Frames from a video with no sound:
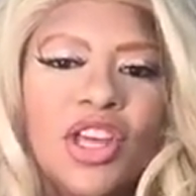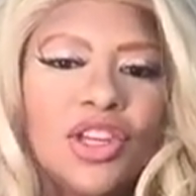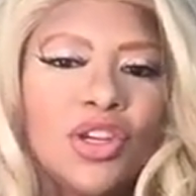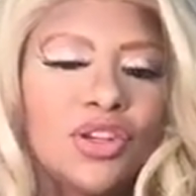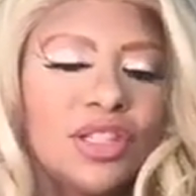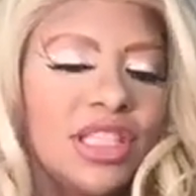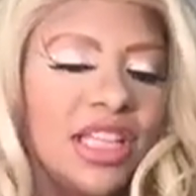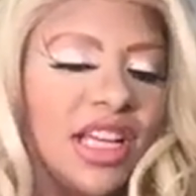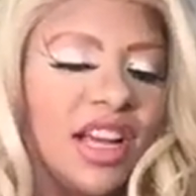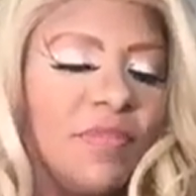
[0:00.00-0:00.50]

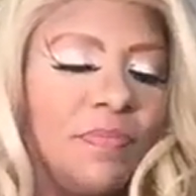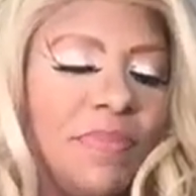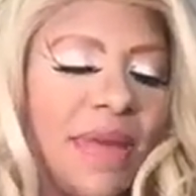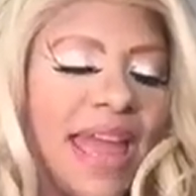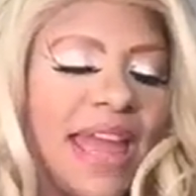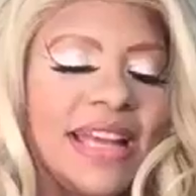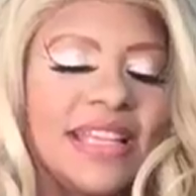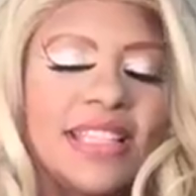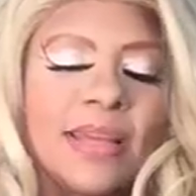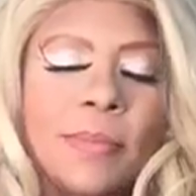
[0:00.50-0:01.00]
You're sick of
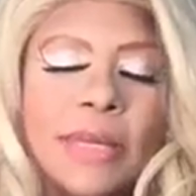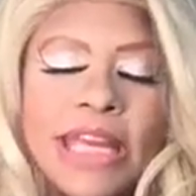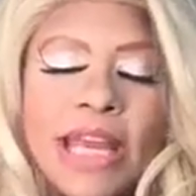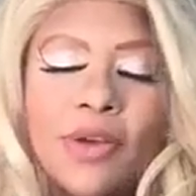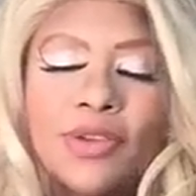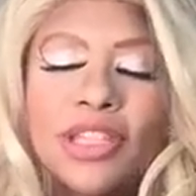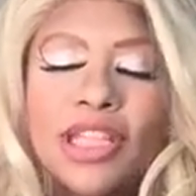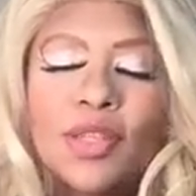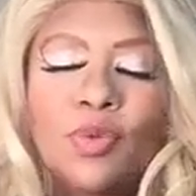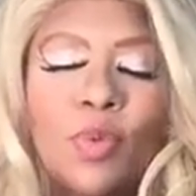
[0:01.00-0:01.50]
paying somebody
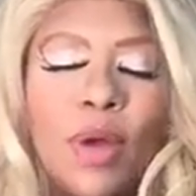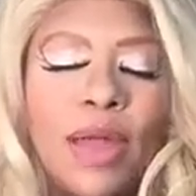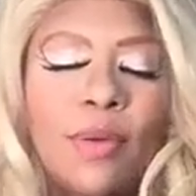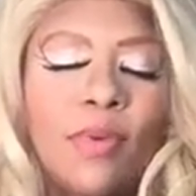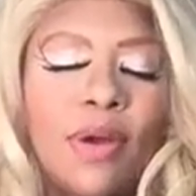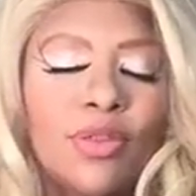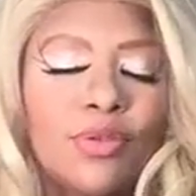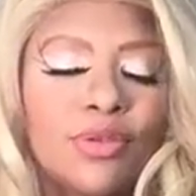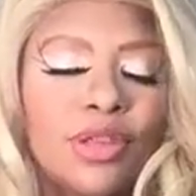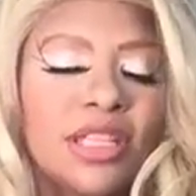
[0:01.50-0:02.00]
else's way,
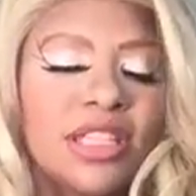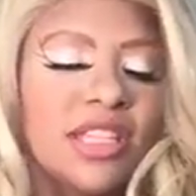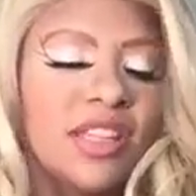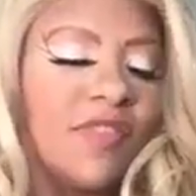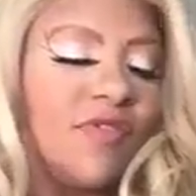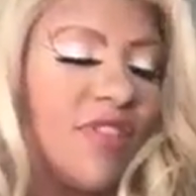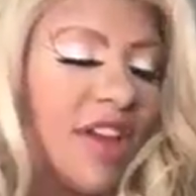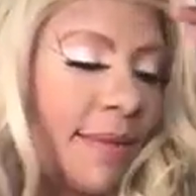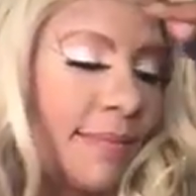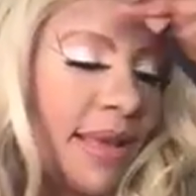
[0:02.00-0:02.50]
whether this is
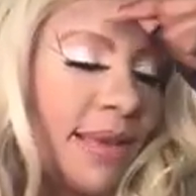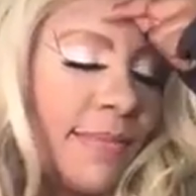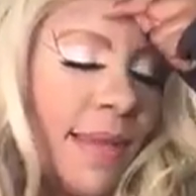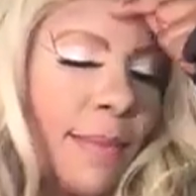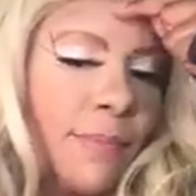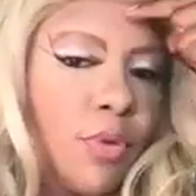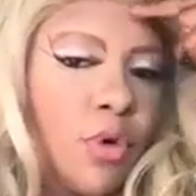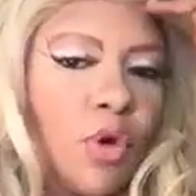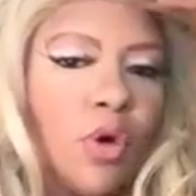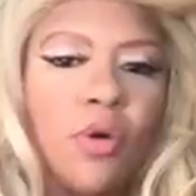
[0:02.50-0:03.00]
a family
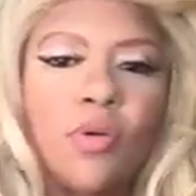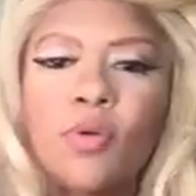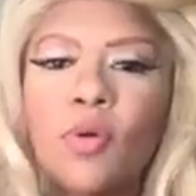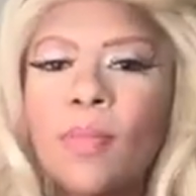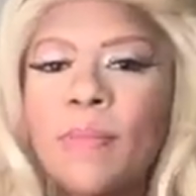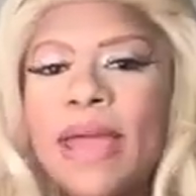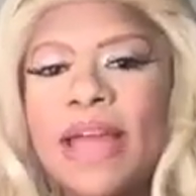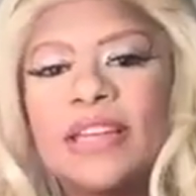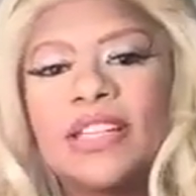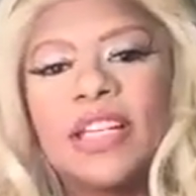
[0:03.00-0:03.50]
member or
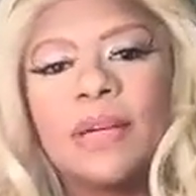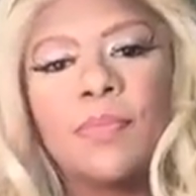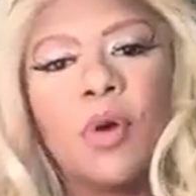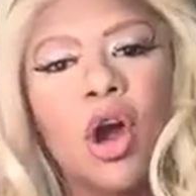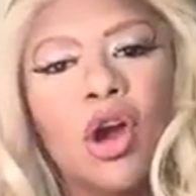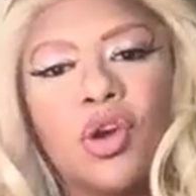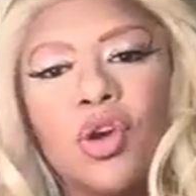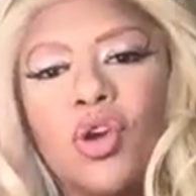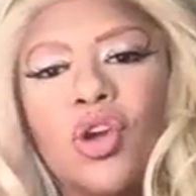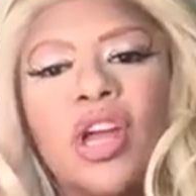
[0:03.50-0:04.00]
a romantic
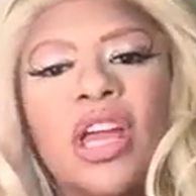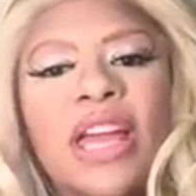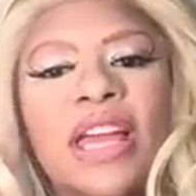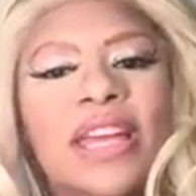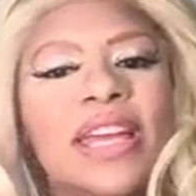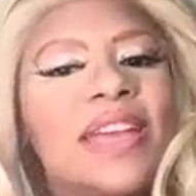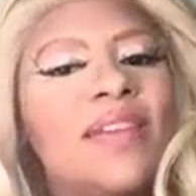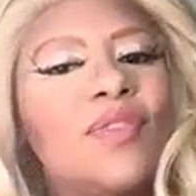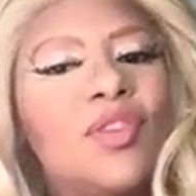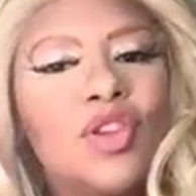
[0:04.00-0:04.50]
partner,
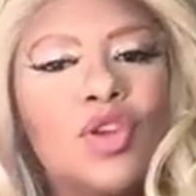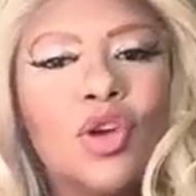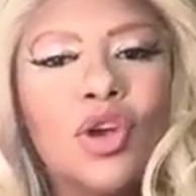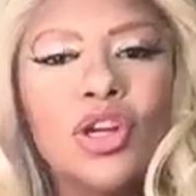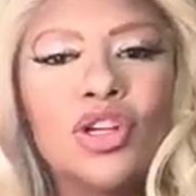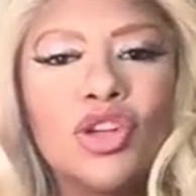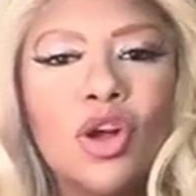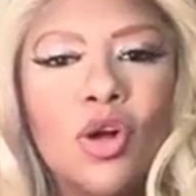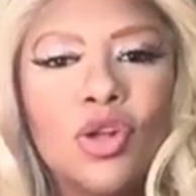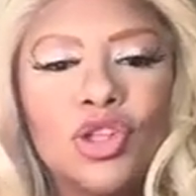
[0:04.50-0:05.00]
even
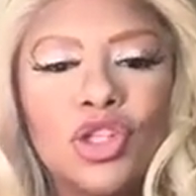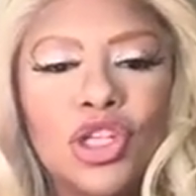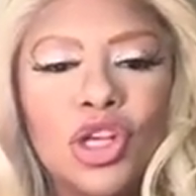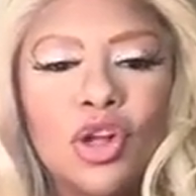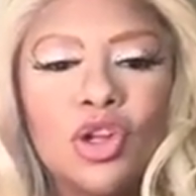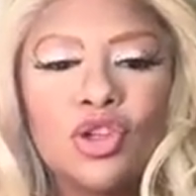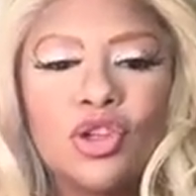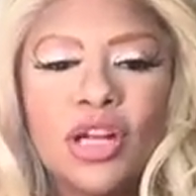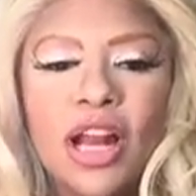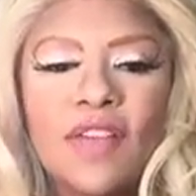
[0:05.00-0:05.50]
your adult
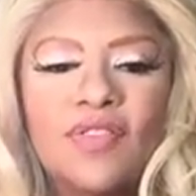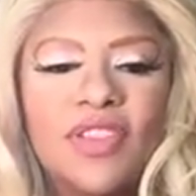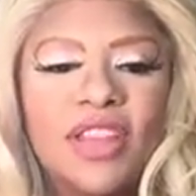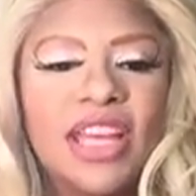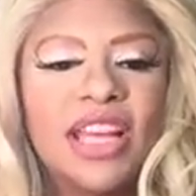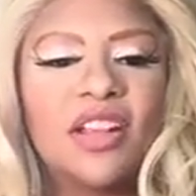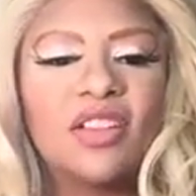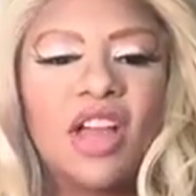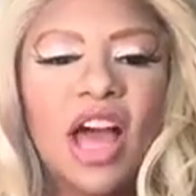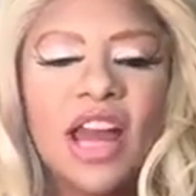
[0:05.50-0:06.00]
children. I feel
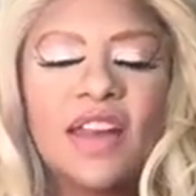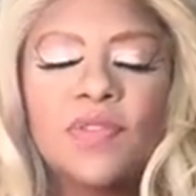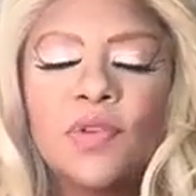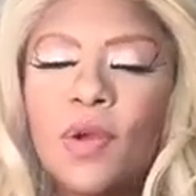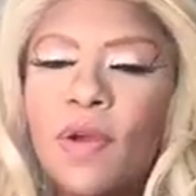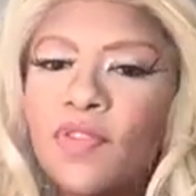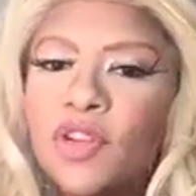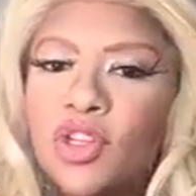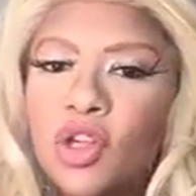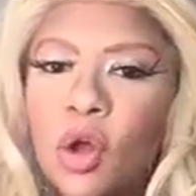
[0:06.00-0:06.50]
like a lot of
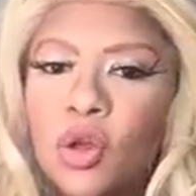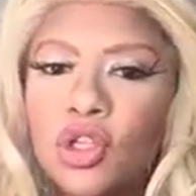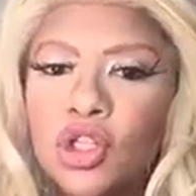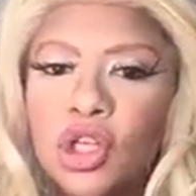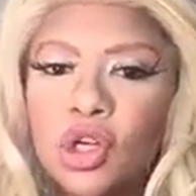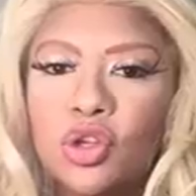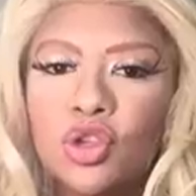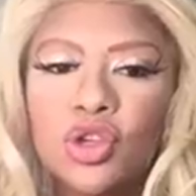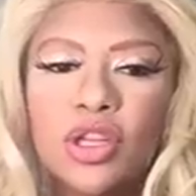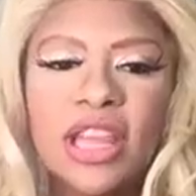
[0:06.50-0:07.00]
you have adult
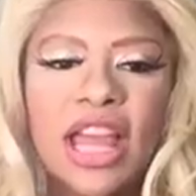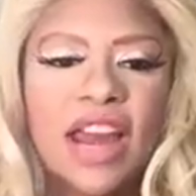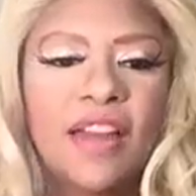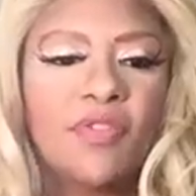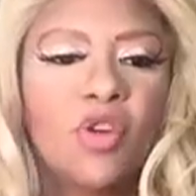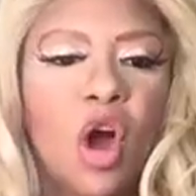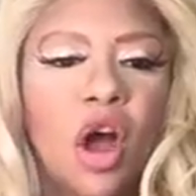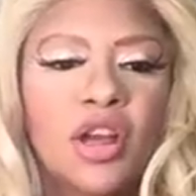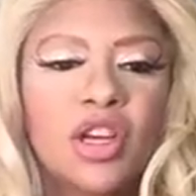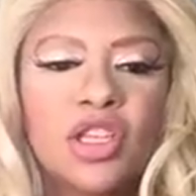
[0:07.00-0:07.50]
children that
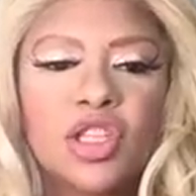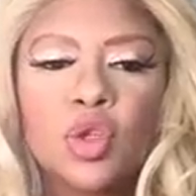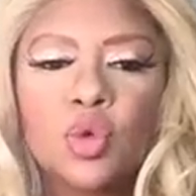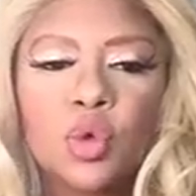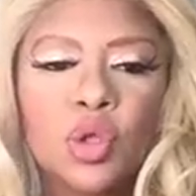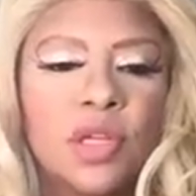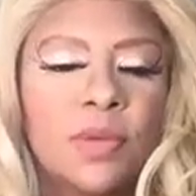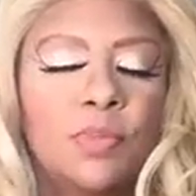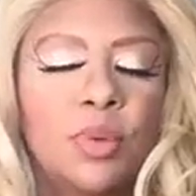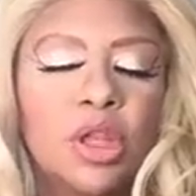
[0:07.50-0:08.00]
have gone to
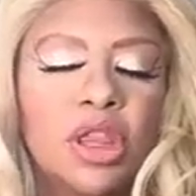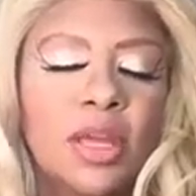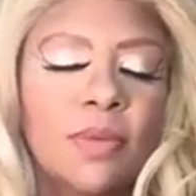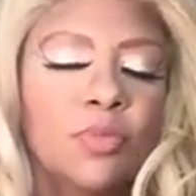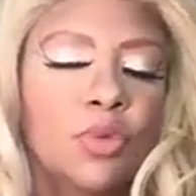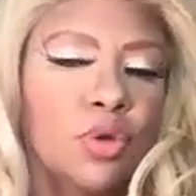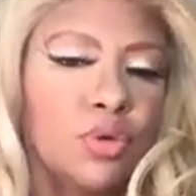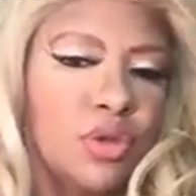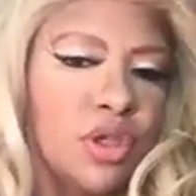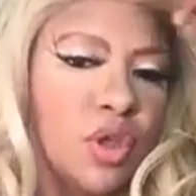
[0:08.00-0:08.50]
school. You put
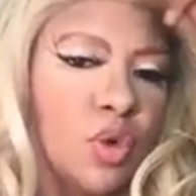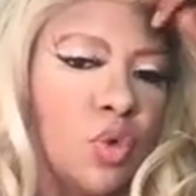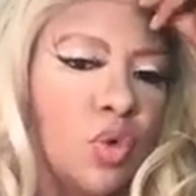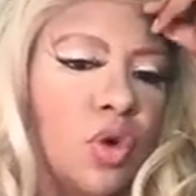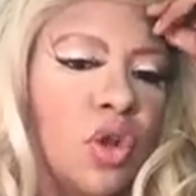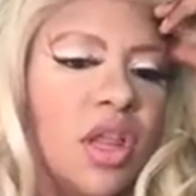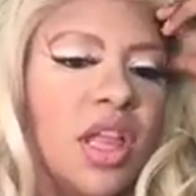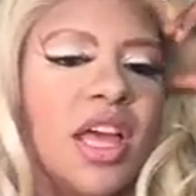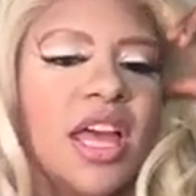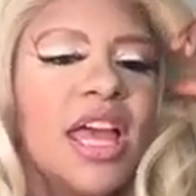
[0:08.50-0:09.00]
them through
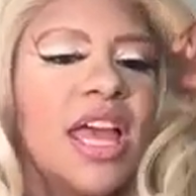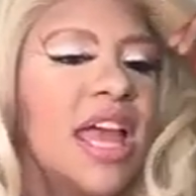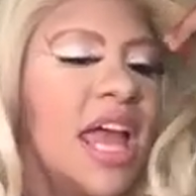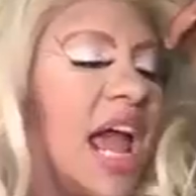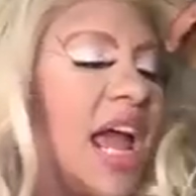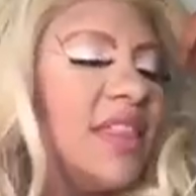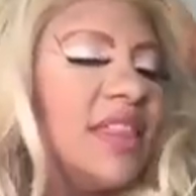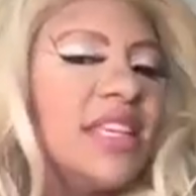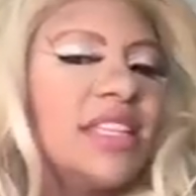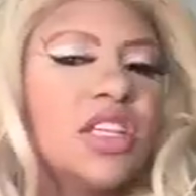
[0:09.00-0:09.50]
school,
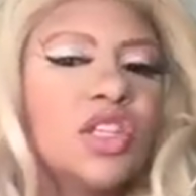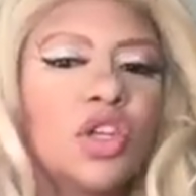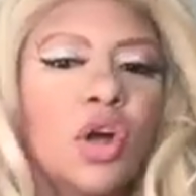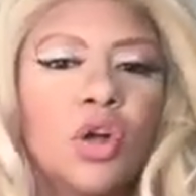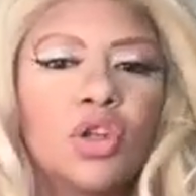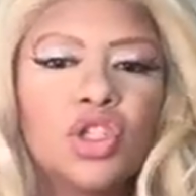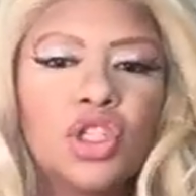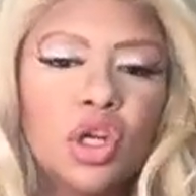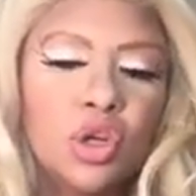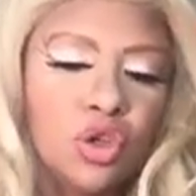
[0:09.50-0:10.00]
and these
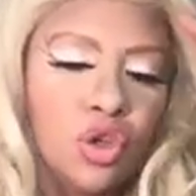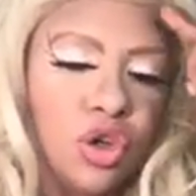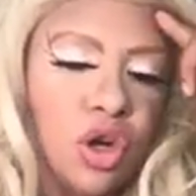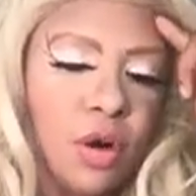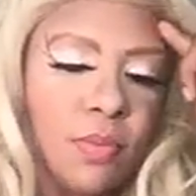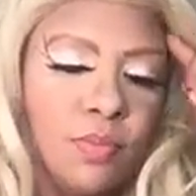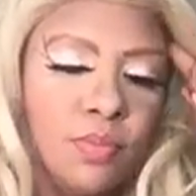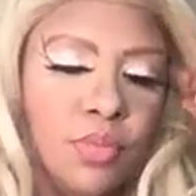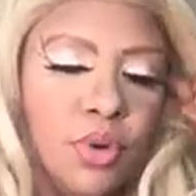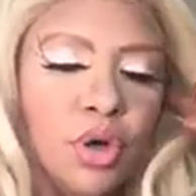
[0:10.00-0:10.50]
adult children
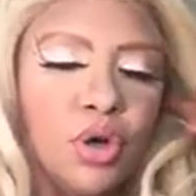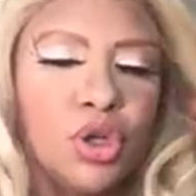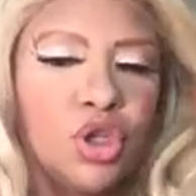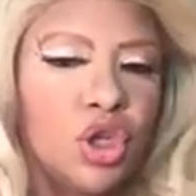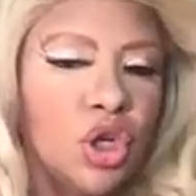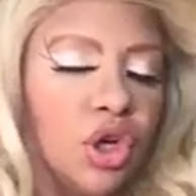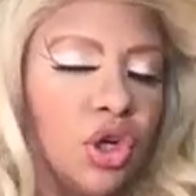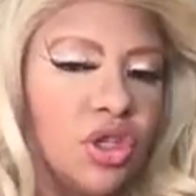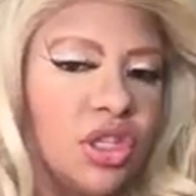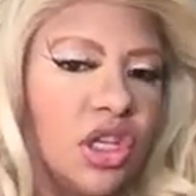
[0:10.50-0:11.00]
are
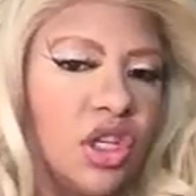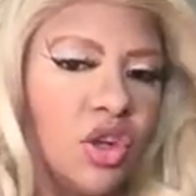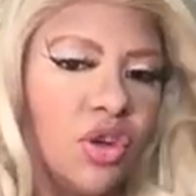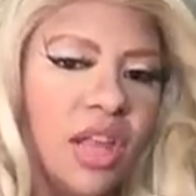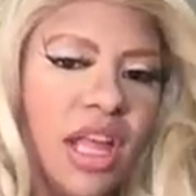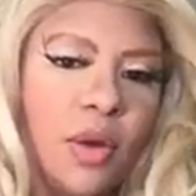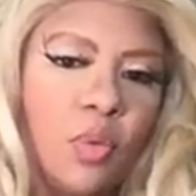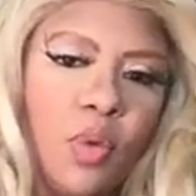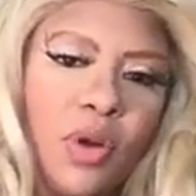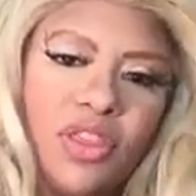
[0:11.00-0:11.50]
moochers, and
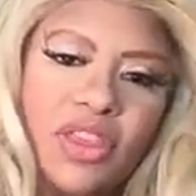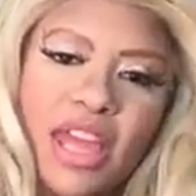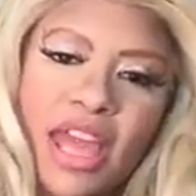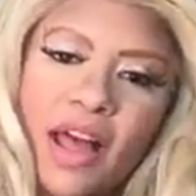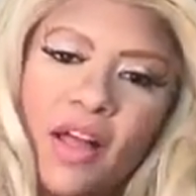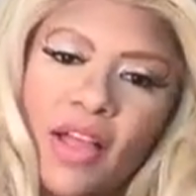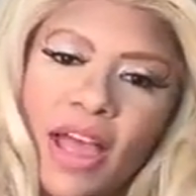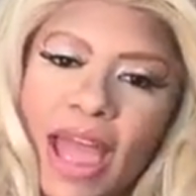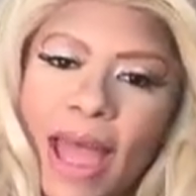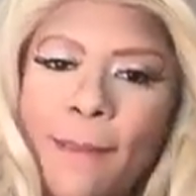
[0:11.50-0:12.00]
you're like, what the
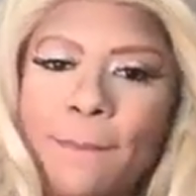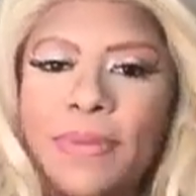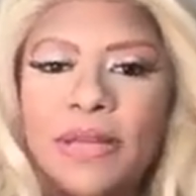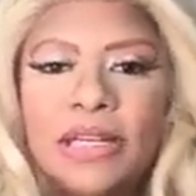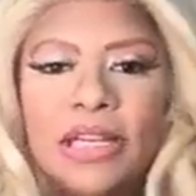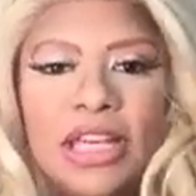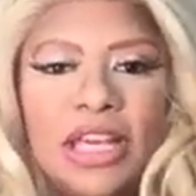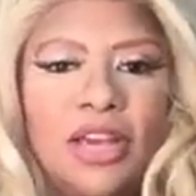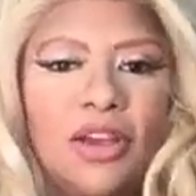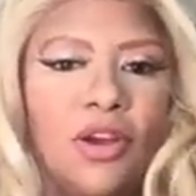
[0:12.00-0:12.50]
hell
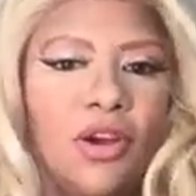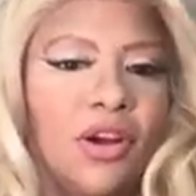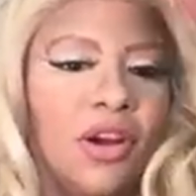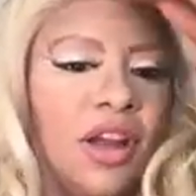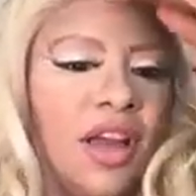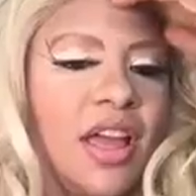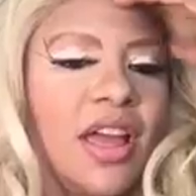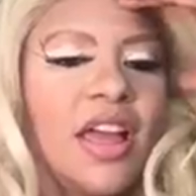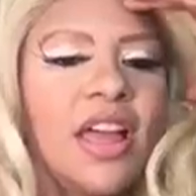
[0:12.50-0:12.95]
happened here?